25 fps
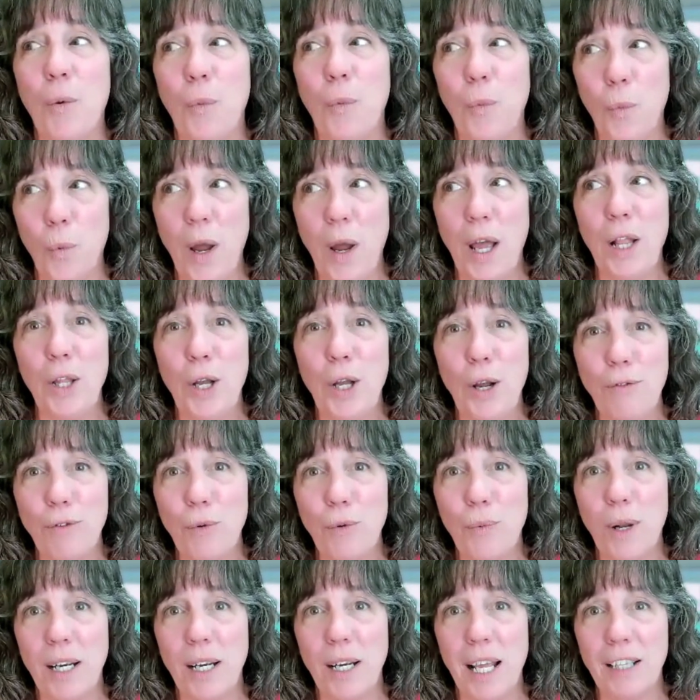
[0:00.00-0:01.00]
Well
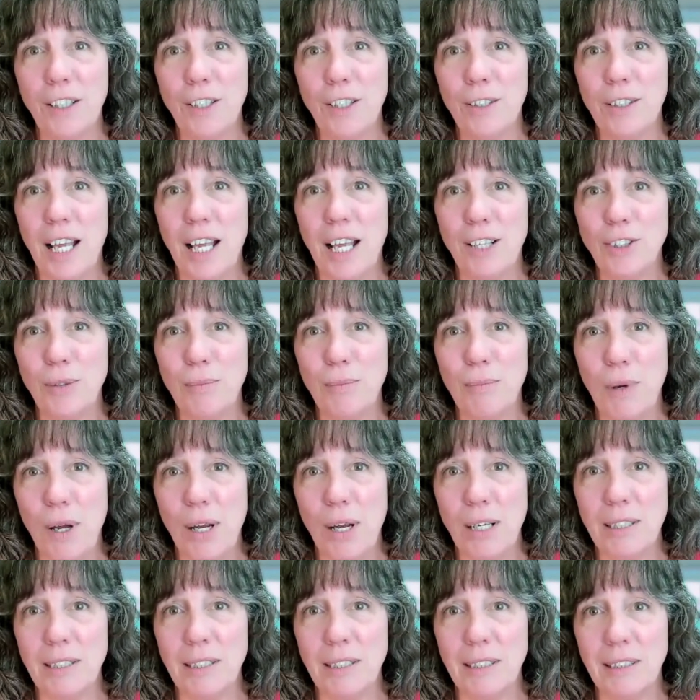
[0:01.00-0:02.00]
over 100,000
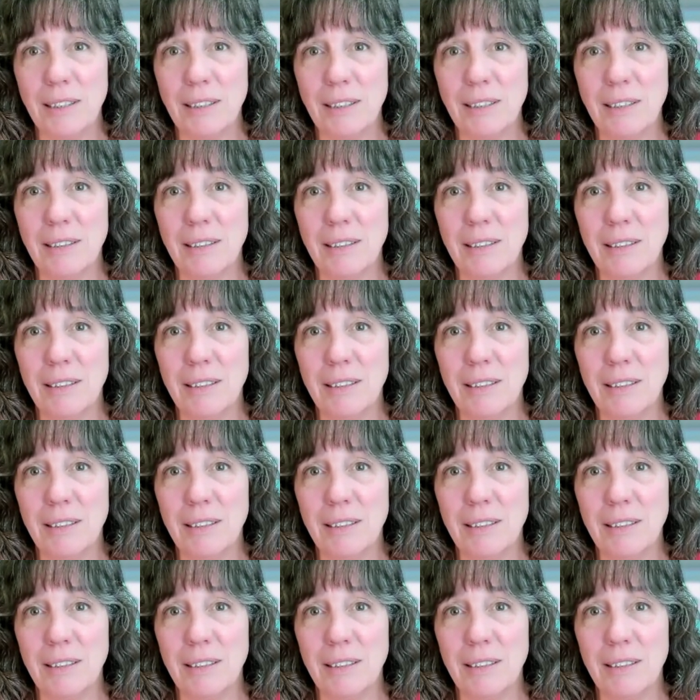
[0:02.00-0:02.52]
boxes.